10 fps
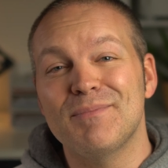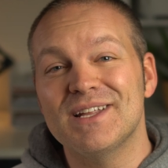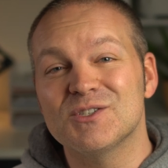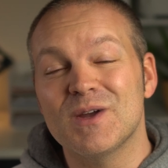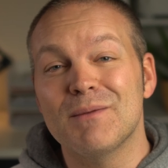
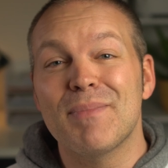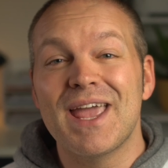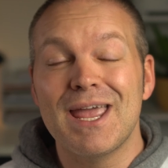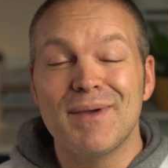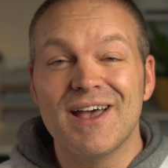between
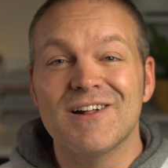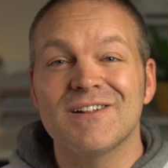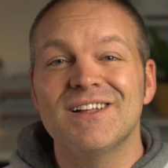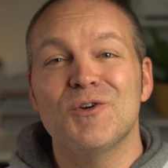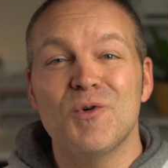
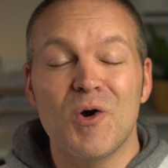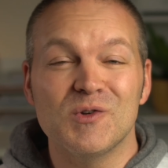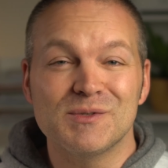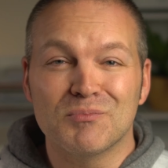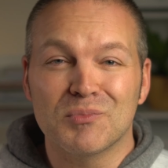PayPal, who
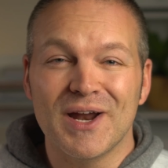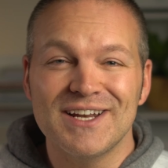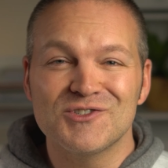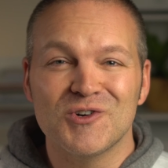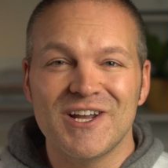owns
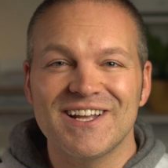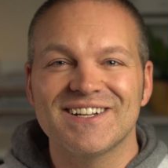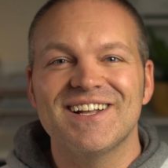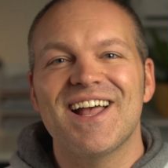Braintree,